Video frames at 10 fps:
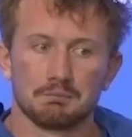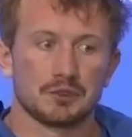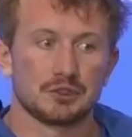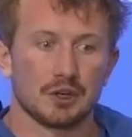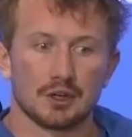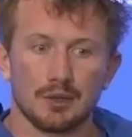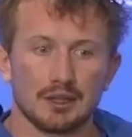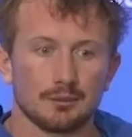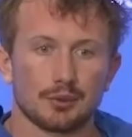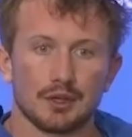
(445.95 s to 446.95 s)
started
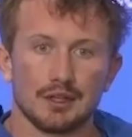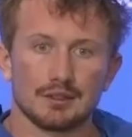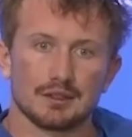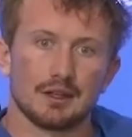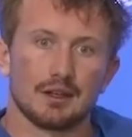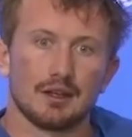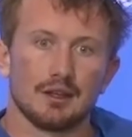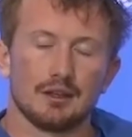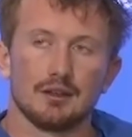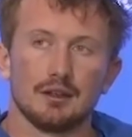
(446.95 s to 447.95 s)
making plays,
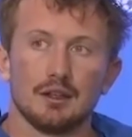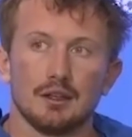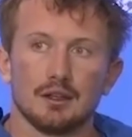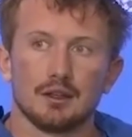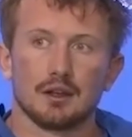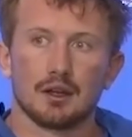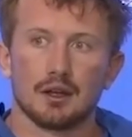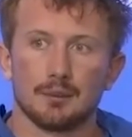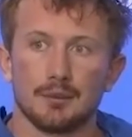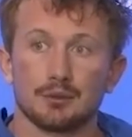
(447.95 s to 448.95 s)
and
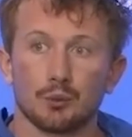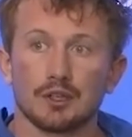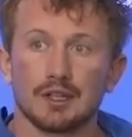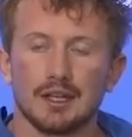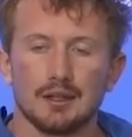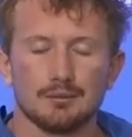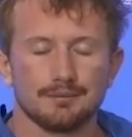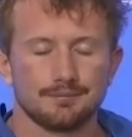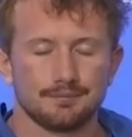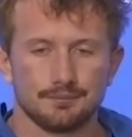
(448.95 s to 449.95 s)
it's one game.